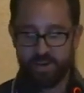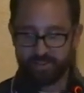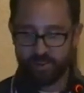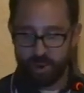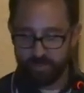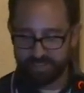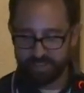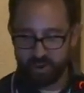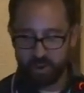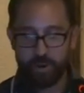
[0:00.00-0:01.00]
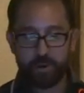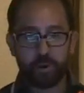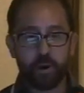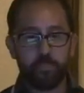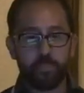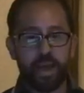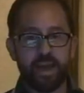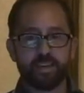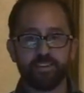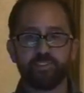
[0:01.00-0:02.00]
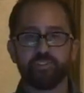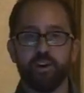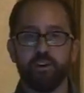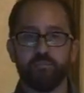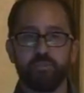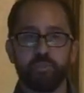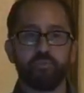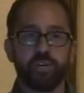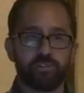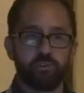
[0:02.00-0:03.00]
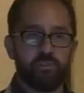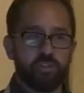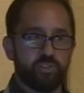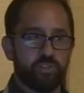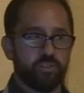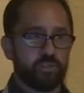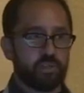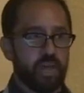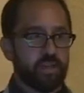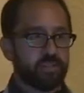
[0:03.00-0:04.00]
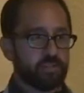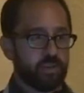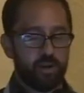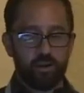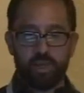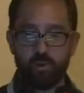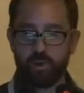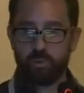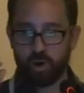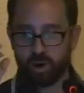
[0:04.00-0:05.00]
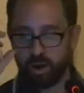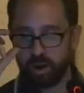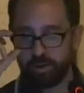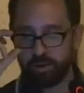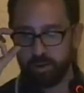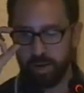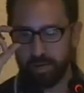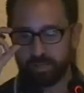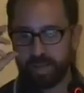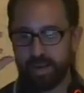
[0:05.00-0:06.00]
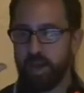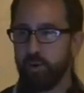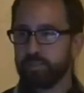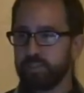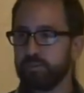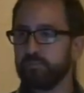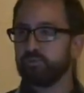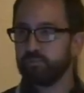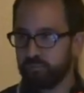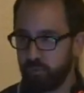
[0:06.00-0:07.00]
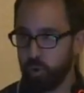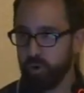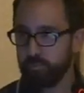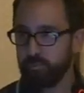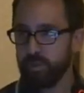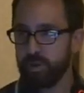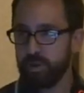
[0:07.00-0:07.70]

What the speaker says: So I'm going to talk about a package of 3 interventions that we work on that helps form